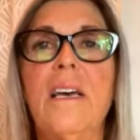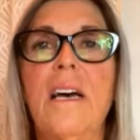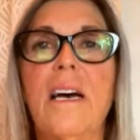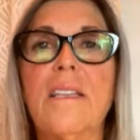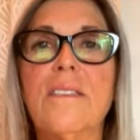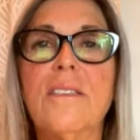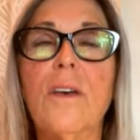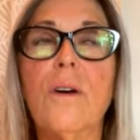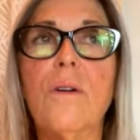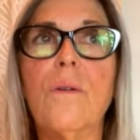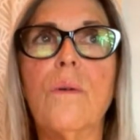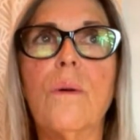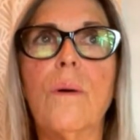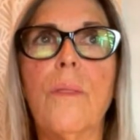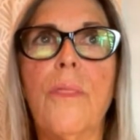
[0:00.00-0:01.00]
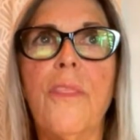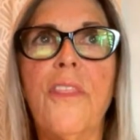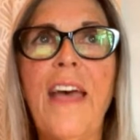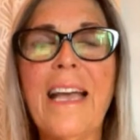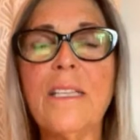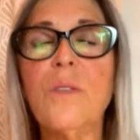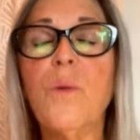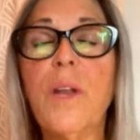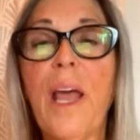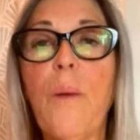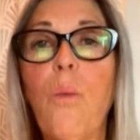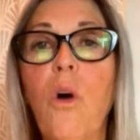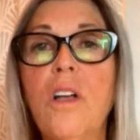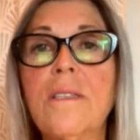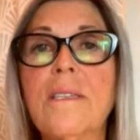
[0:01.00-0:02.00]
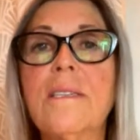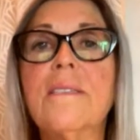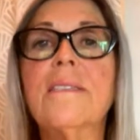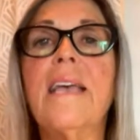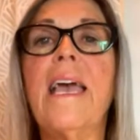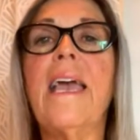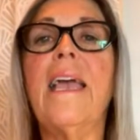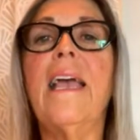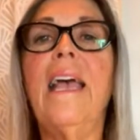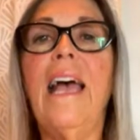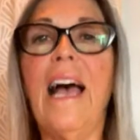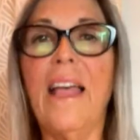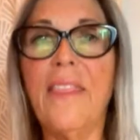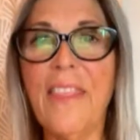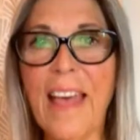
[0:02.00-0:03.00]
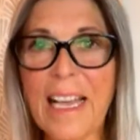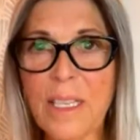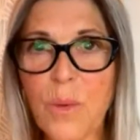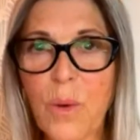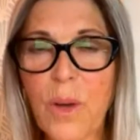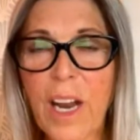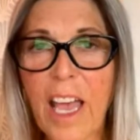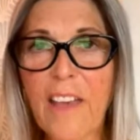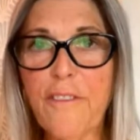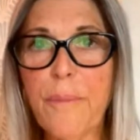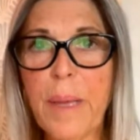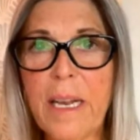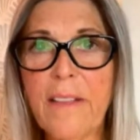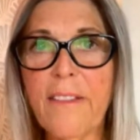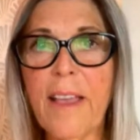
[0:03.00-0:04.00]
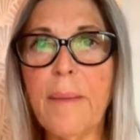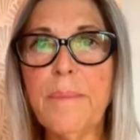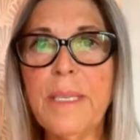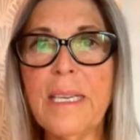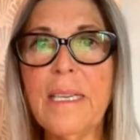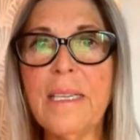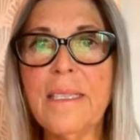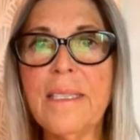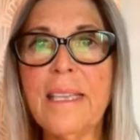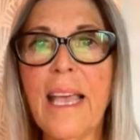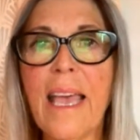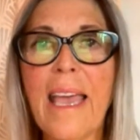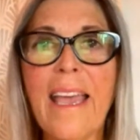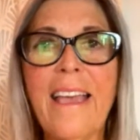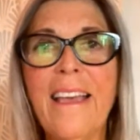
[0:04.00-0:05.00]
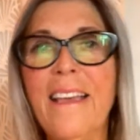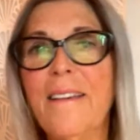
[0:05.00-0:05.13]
And so that's what I want to say, and that's what I've been attempting to say,